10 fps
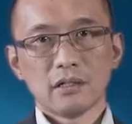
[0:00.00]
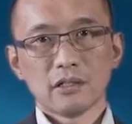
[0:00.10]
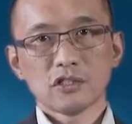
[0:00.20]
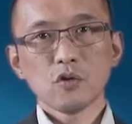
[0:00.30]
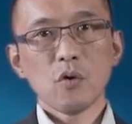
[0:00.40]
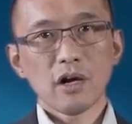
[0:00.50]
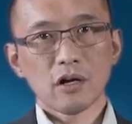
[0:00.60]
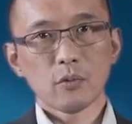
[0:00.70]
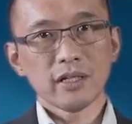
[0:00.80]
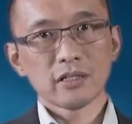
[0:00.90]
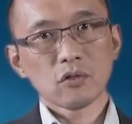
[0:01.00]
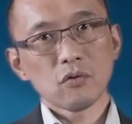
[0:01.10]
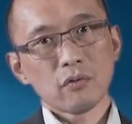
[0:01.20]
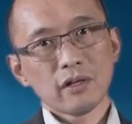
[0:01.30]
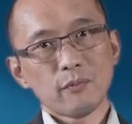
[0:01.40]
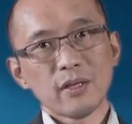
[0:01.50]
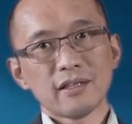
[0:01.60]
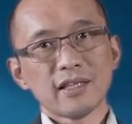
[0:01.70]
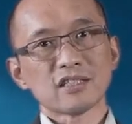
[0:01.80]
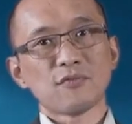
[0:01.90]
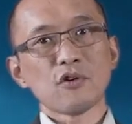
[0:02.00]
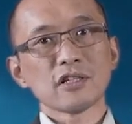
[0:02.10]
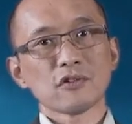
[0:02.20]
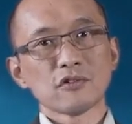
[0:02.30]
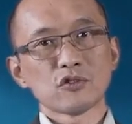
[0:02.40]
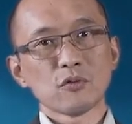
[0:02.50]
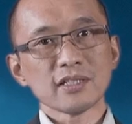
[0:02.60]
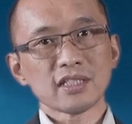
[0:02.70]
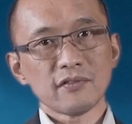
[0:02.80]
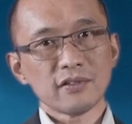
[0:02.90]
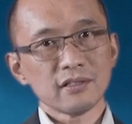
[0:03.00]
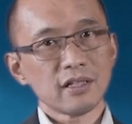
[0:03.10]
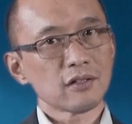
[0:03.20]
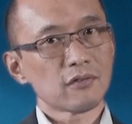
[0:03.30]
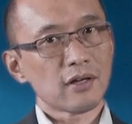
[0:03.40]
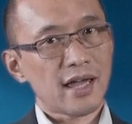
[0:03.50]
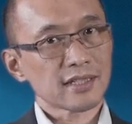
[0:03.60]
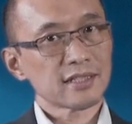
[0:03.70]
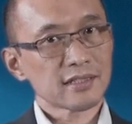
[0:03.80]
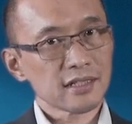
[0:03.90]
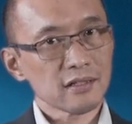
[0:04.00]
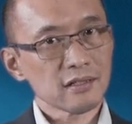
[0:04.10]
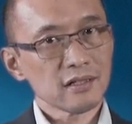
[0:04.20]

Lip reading: So where are we? So let's focus on ZUMA-7 and the XSL.